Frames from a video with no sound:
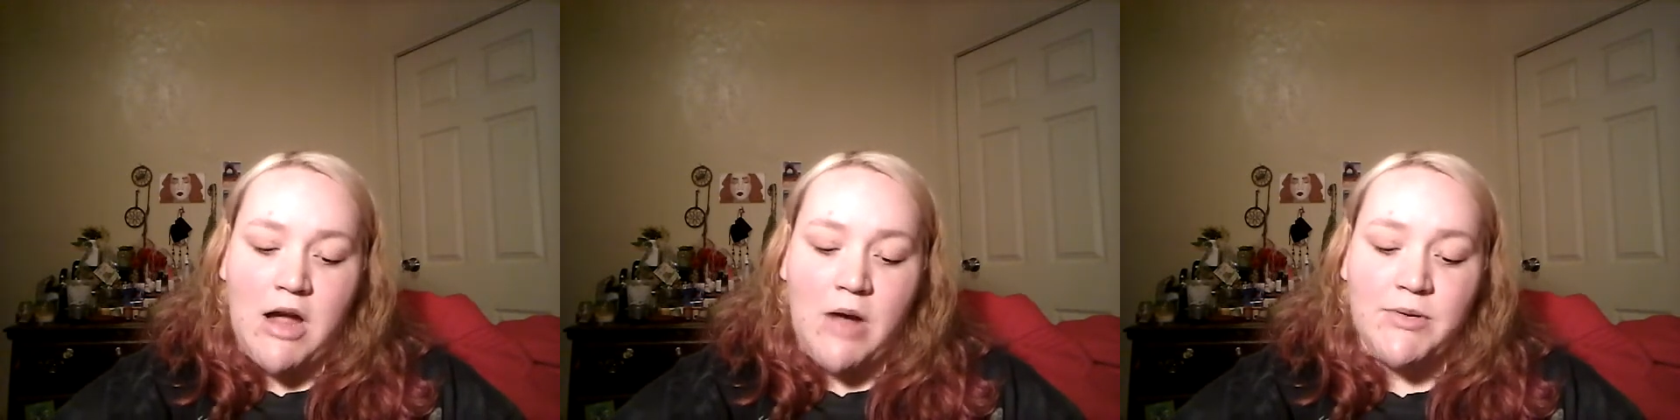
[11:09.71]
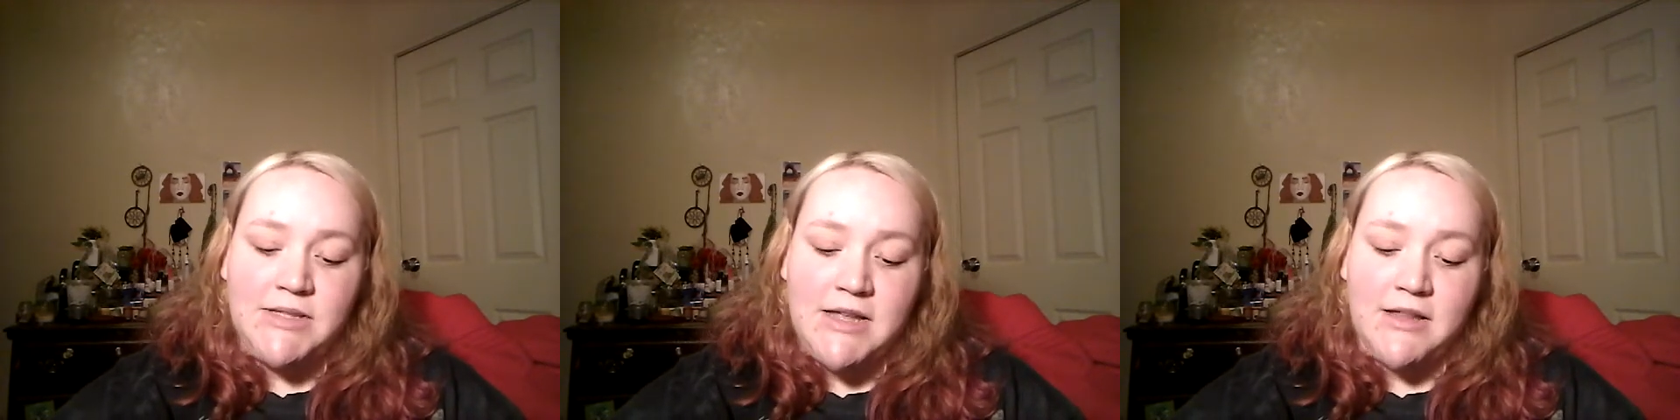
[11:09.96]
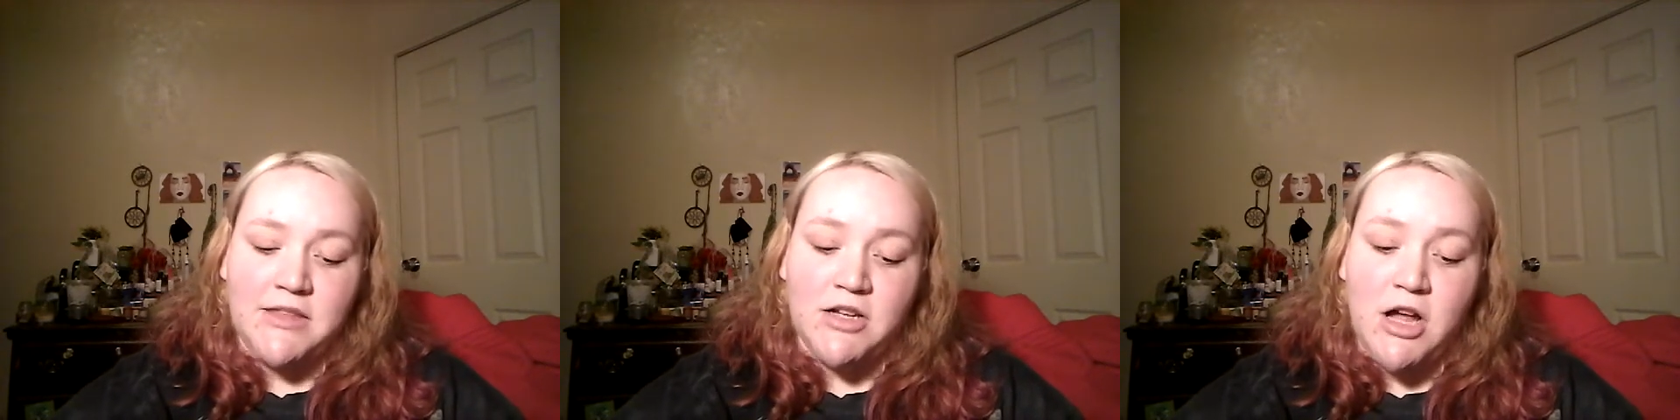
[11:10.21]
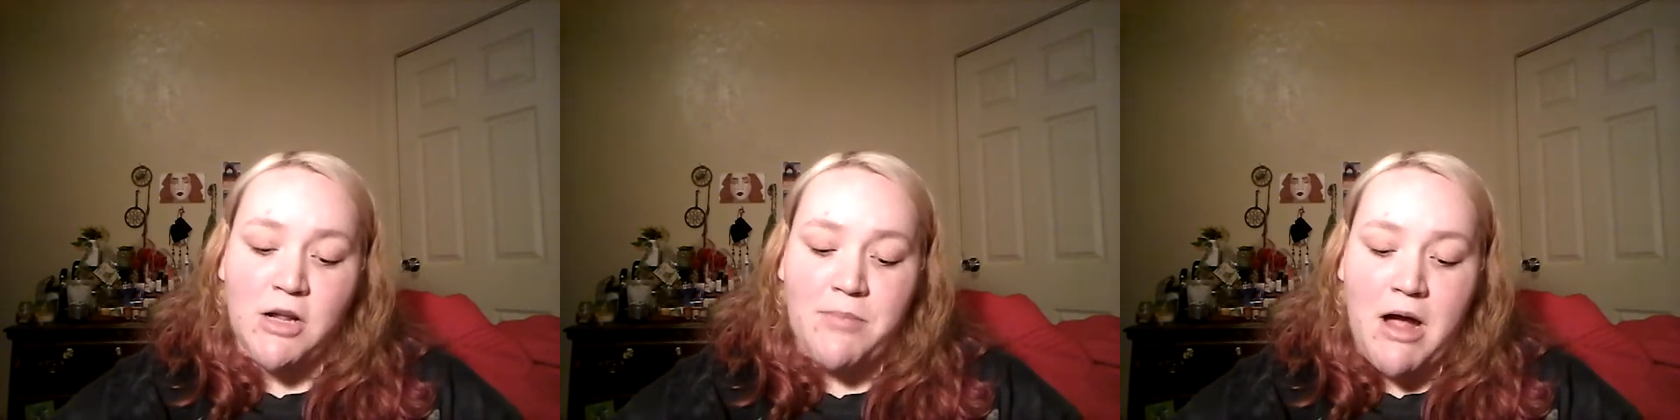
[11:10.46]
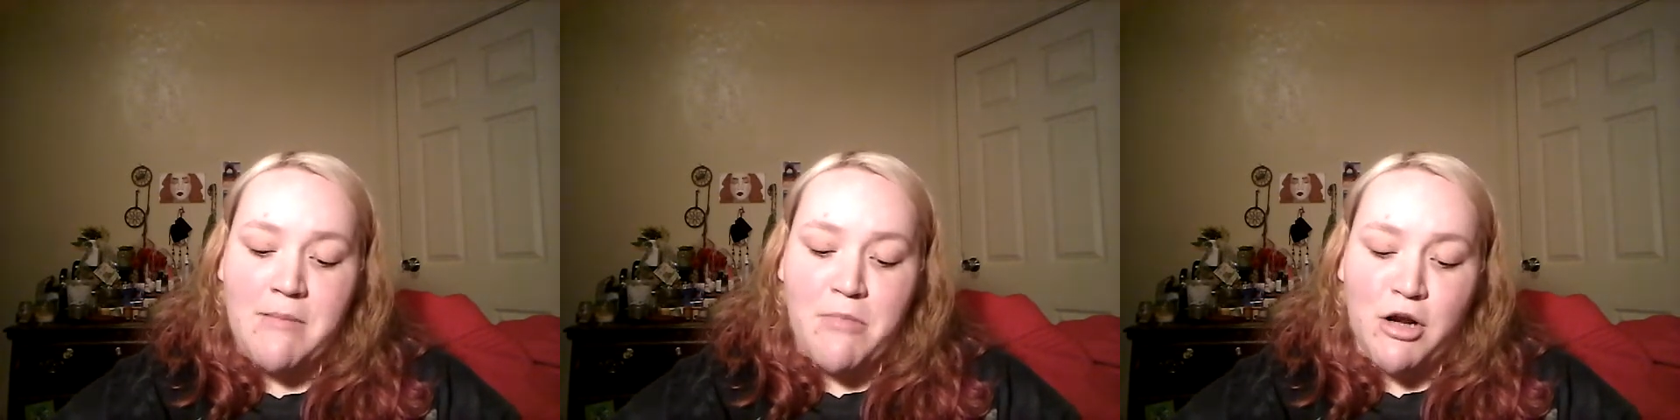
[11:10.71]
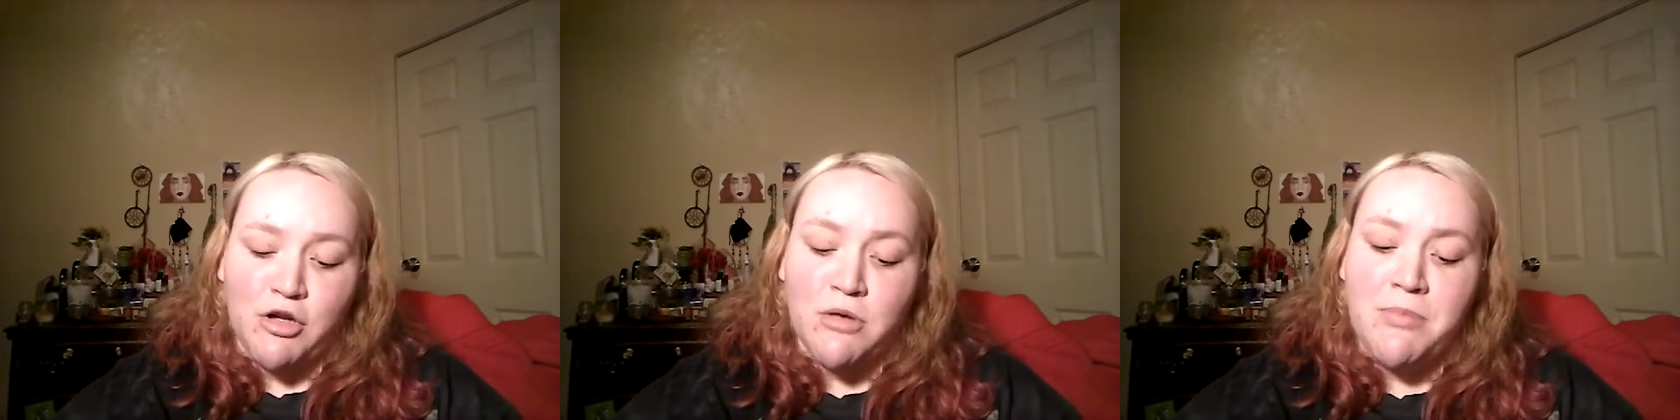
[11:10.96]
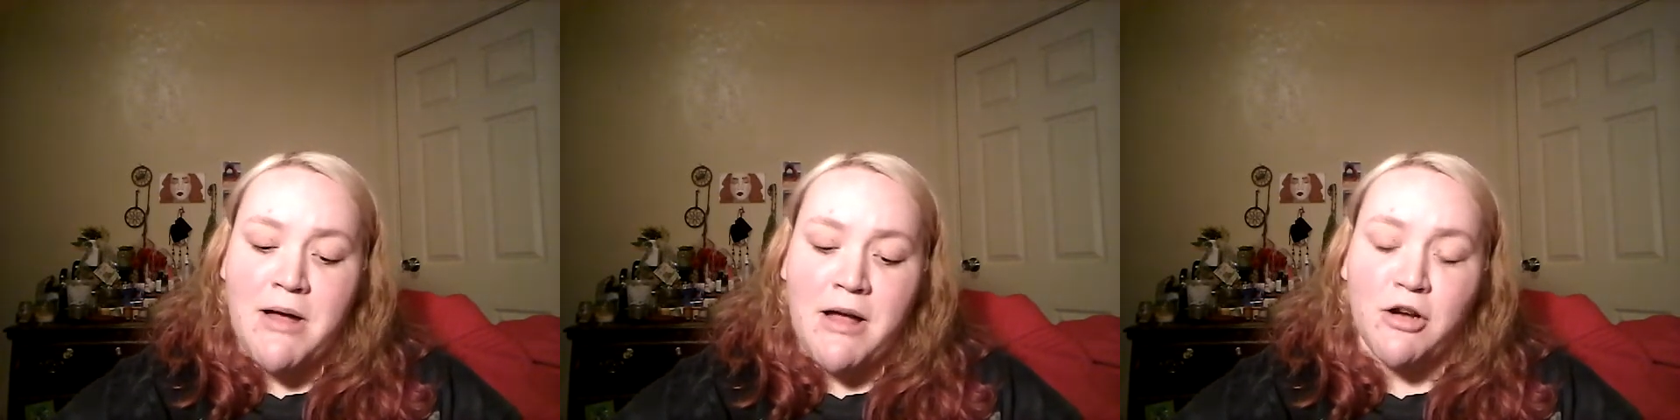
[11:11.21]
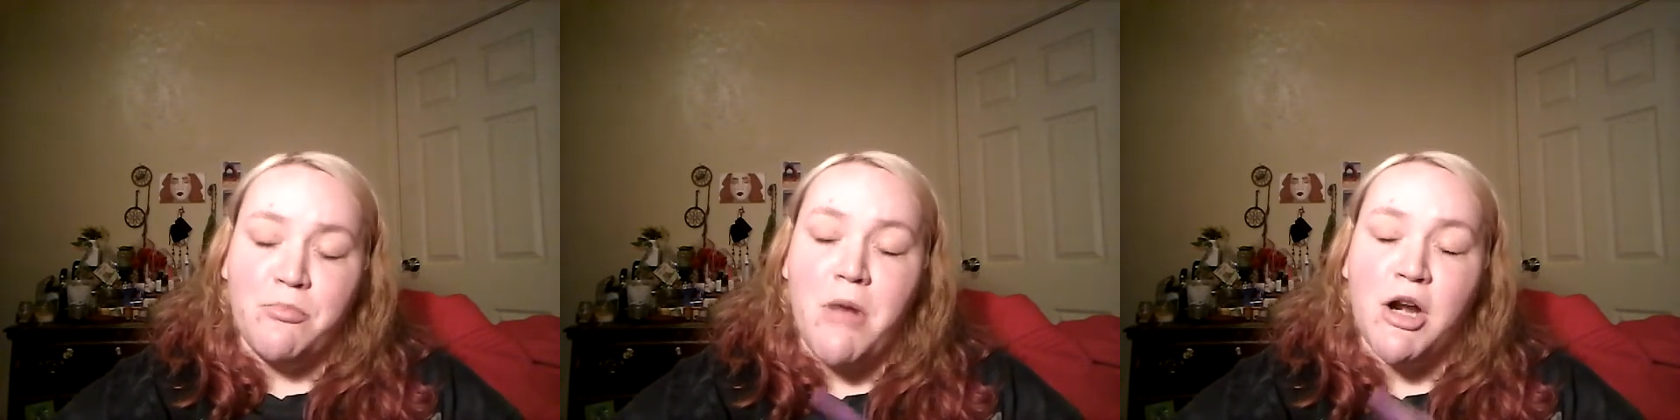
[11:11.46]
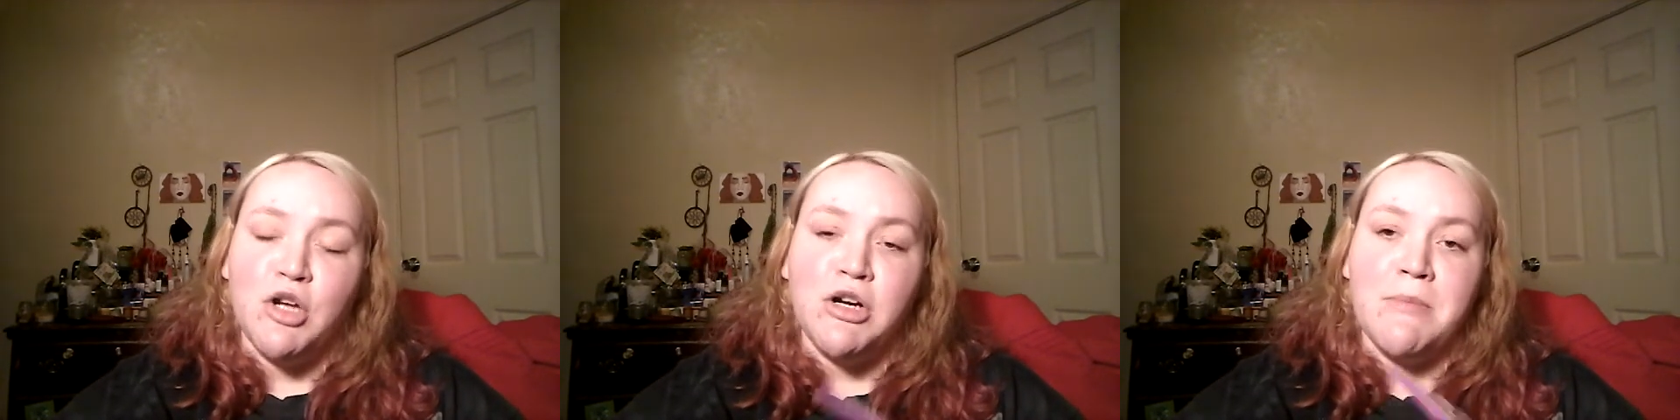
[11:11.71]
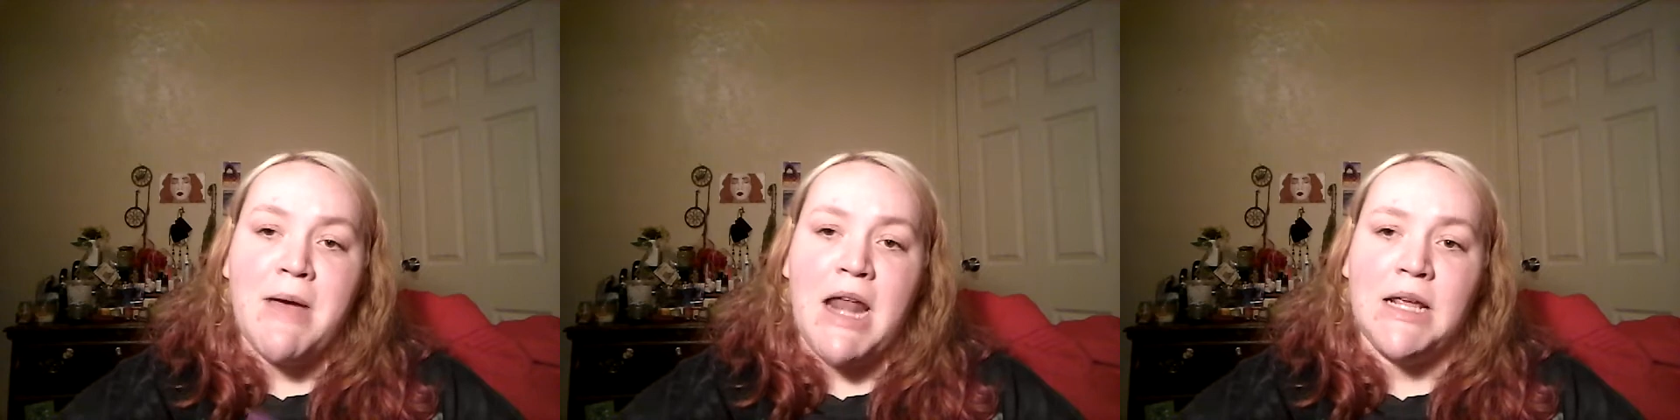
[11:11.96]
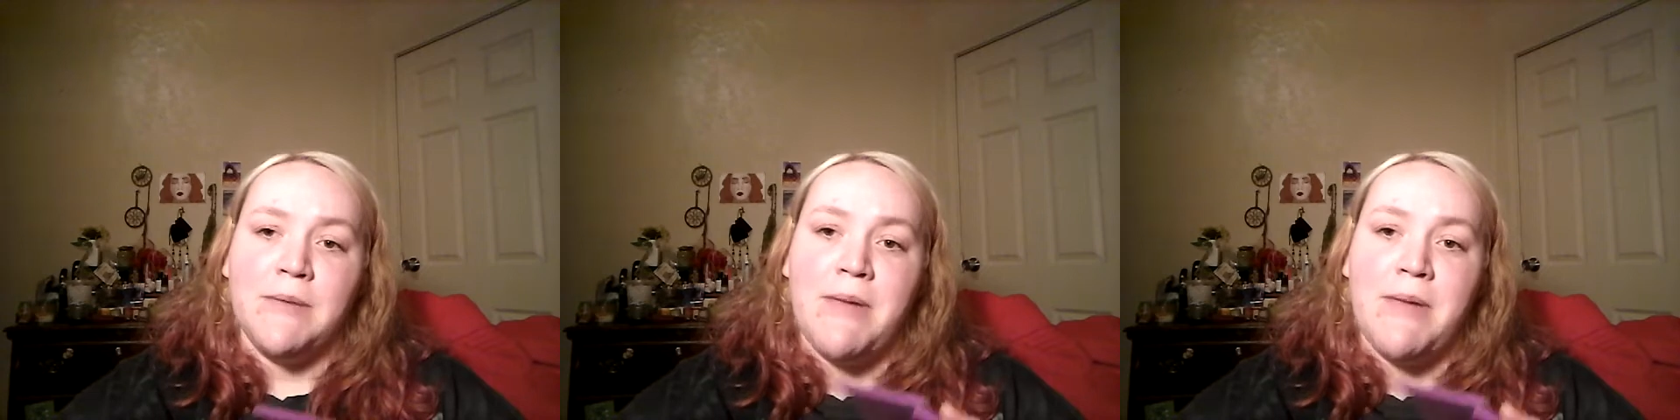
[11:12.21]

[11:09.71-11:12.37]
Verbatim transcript: I would say that the ColourPop monochromatic